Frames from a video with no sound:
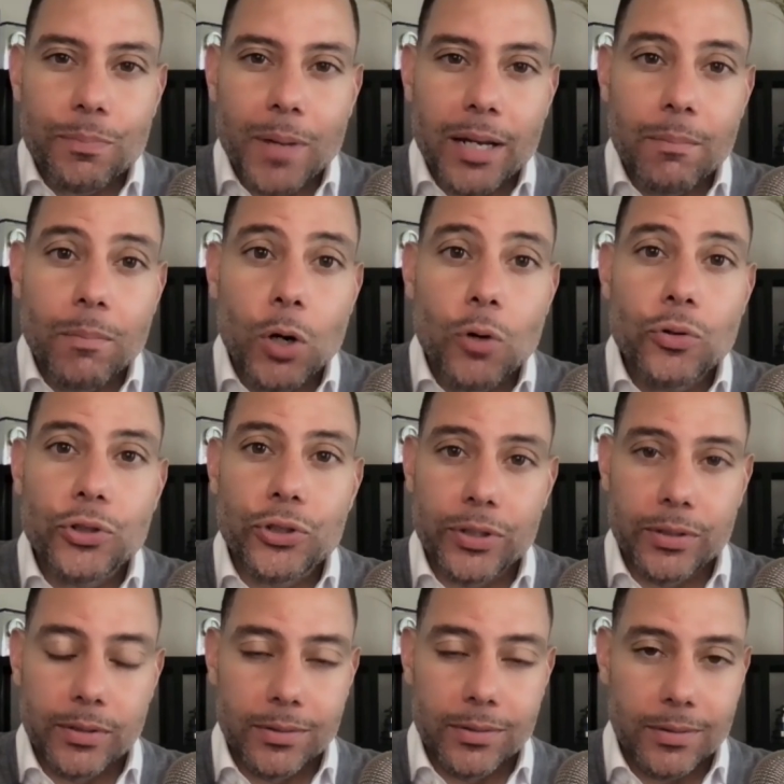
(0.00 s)
was my
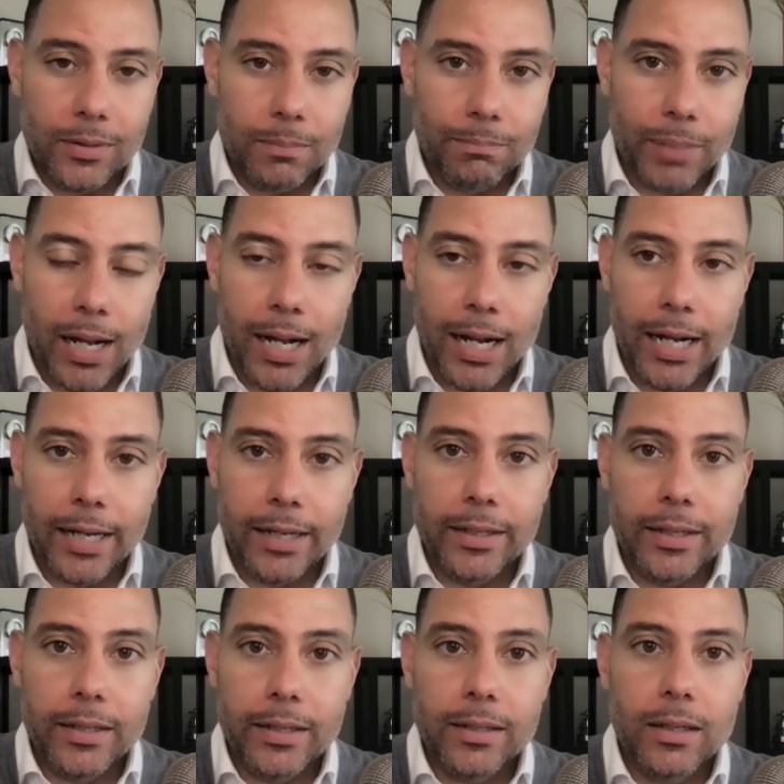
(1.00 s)
emotion
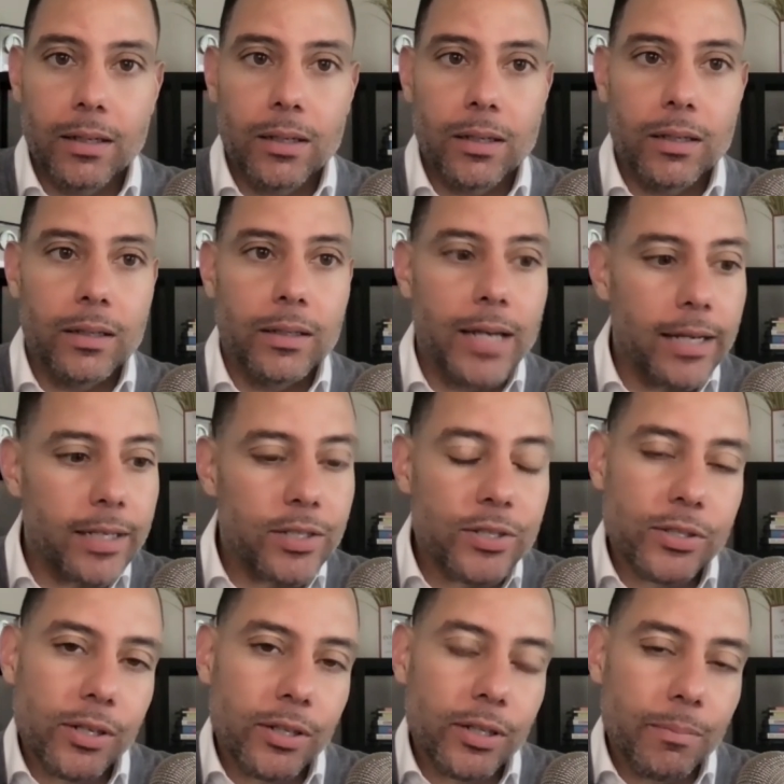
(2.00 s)
behind it. Not
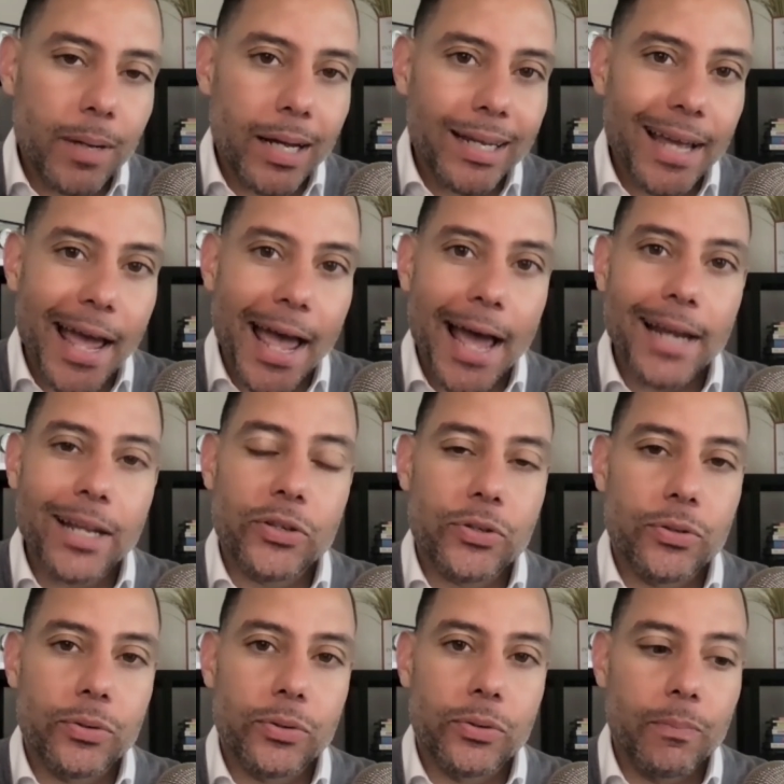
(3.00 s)
necessarily my
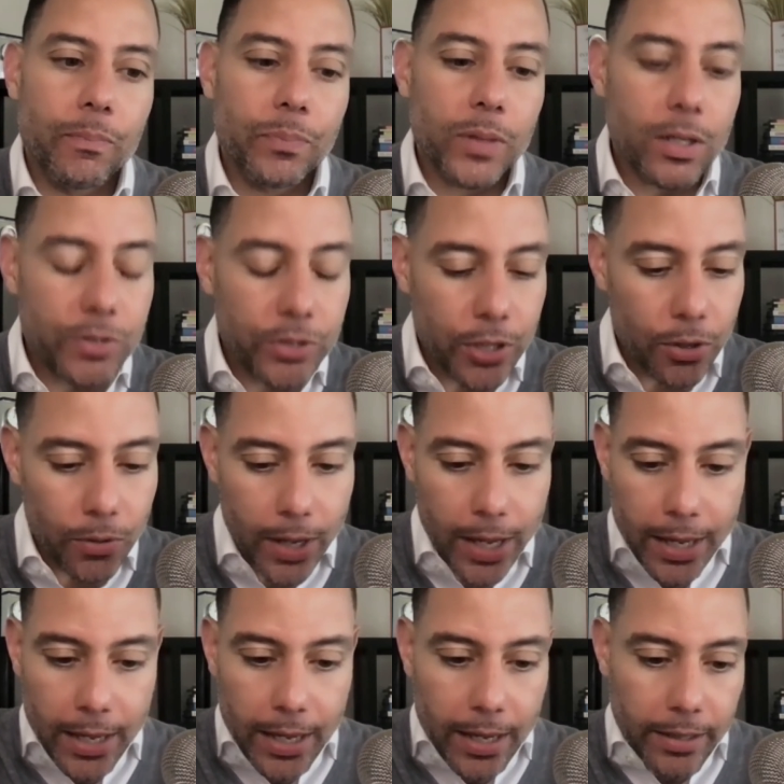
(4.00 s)
attitude. So,
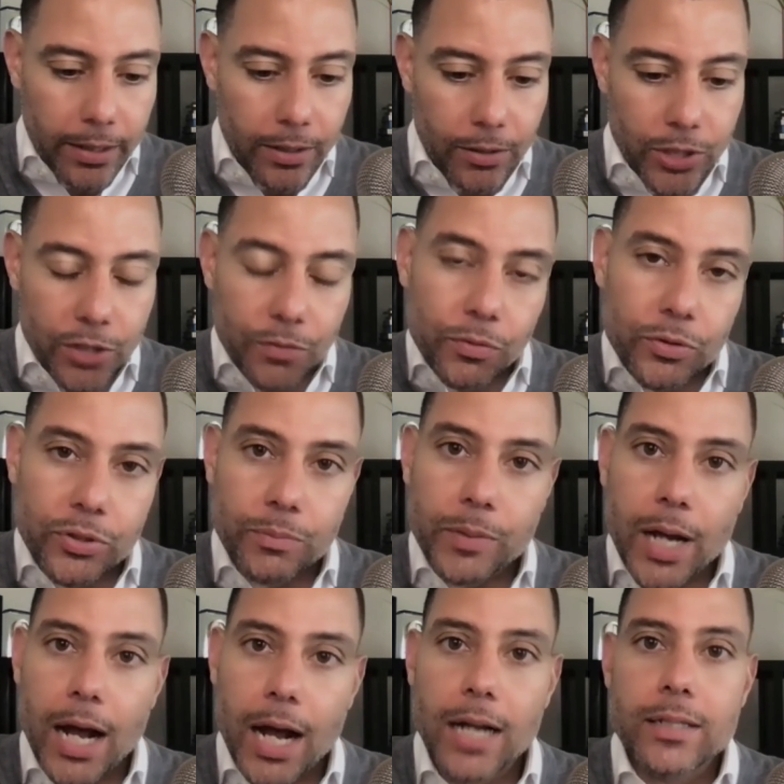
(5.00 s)
you know, just for
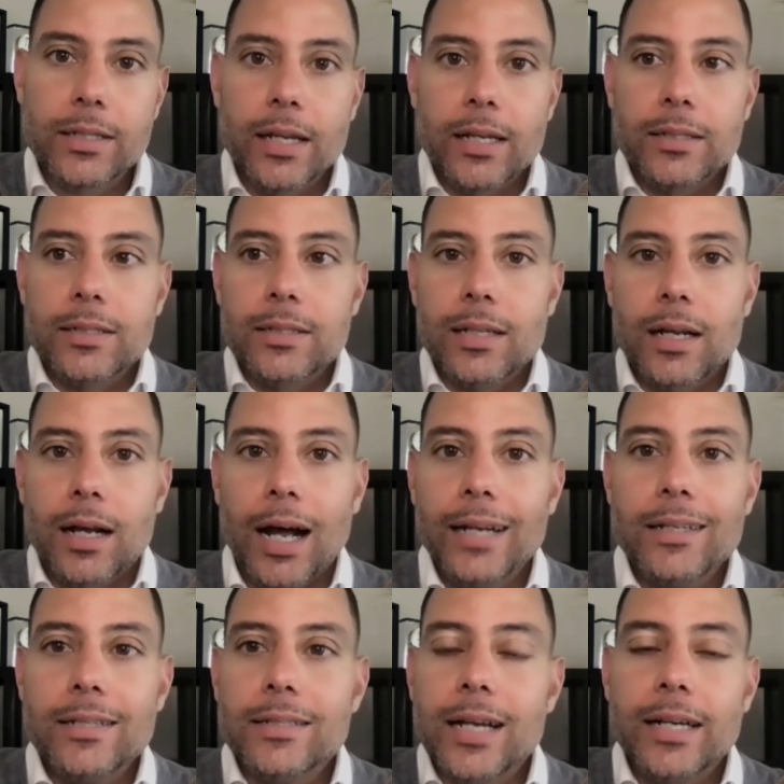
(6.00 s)
some context,
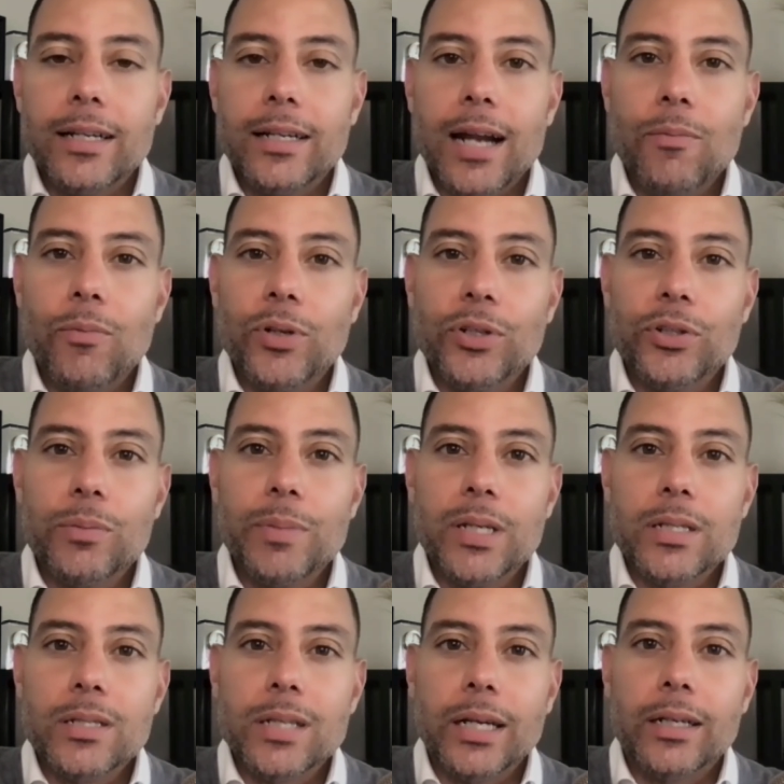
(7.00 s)
I decided I wanted to
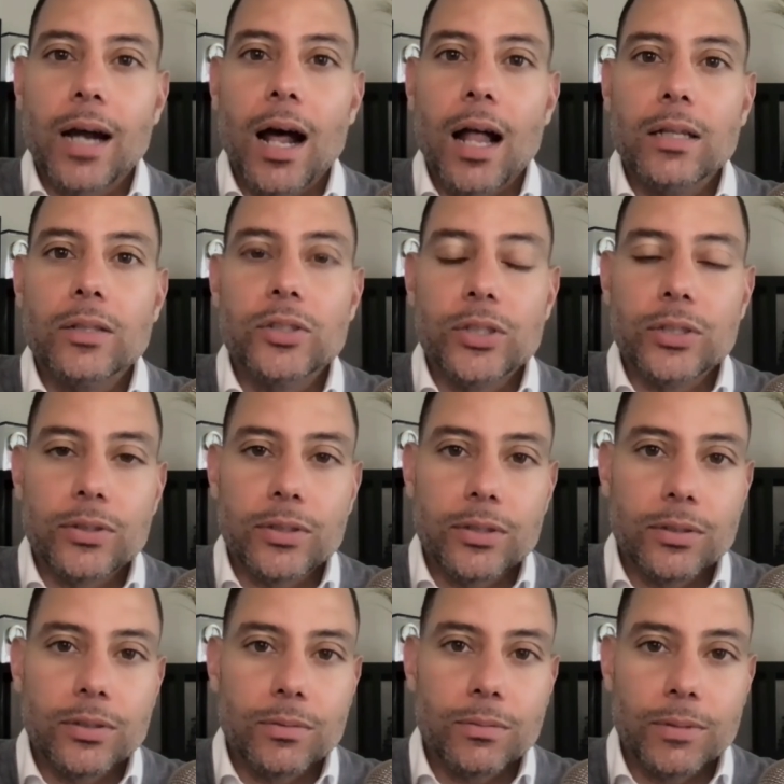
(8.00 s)
be a
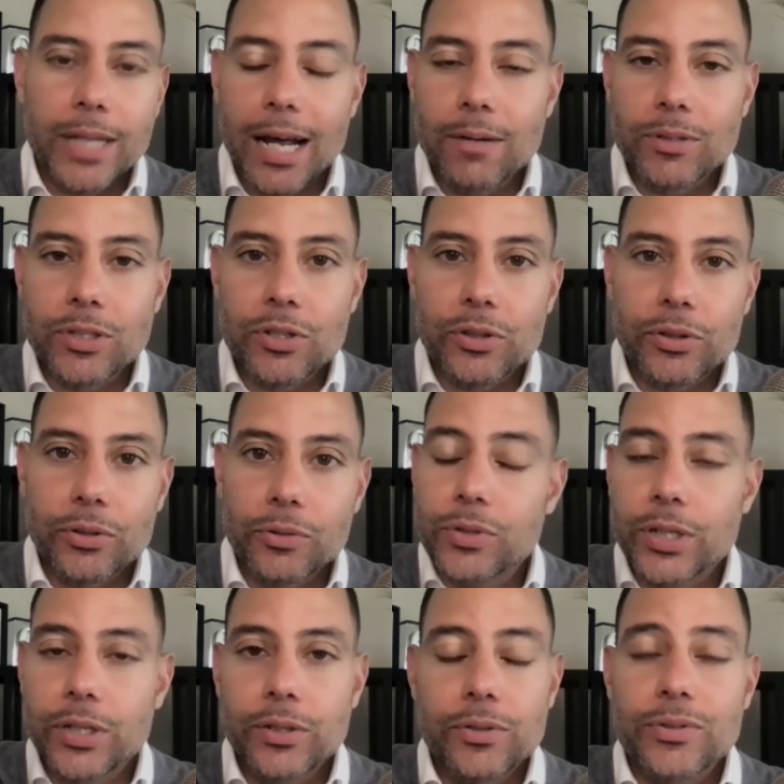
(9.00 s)
psychologist when I was
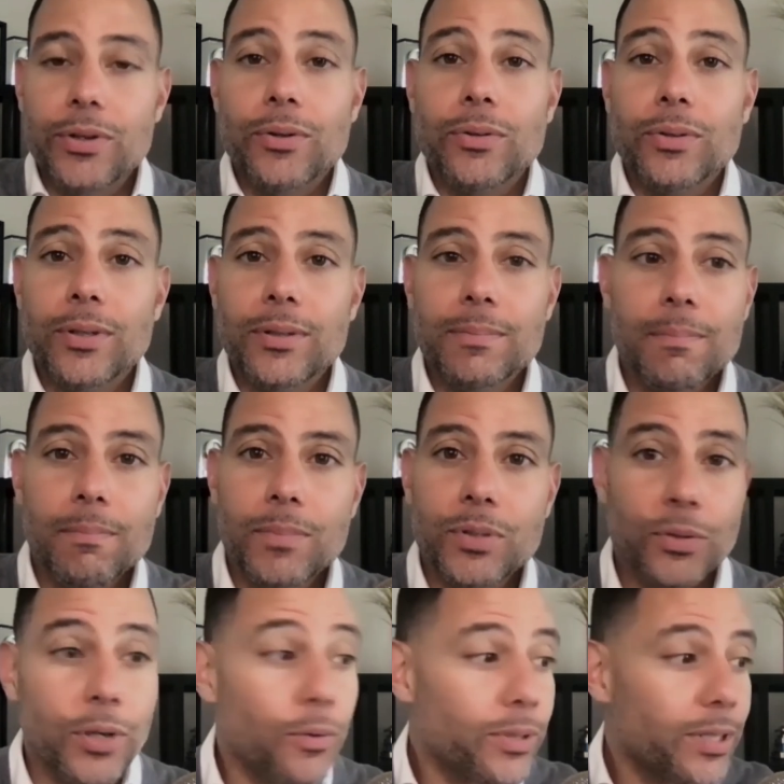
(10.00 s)
13 years old.
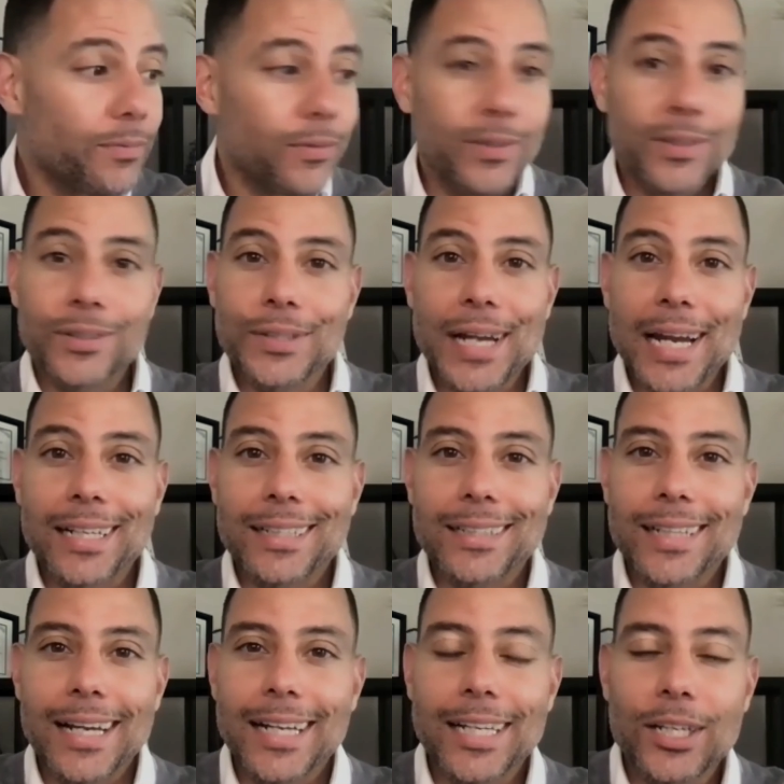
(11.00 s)
So no different, not
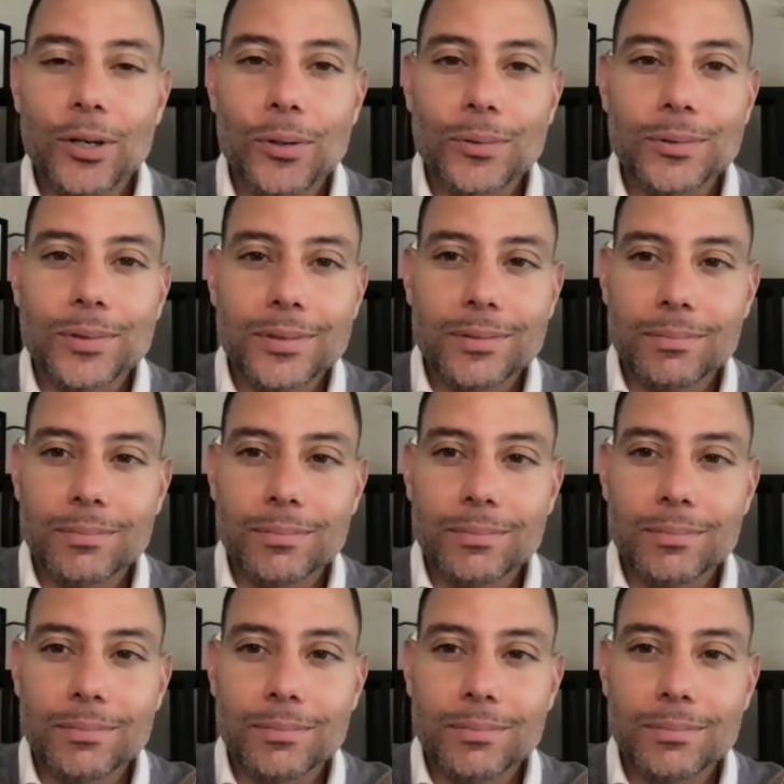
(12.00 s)
any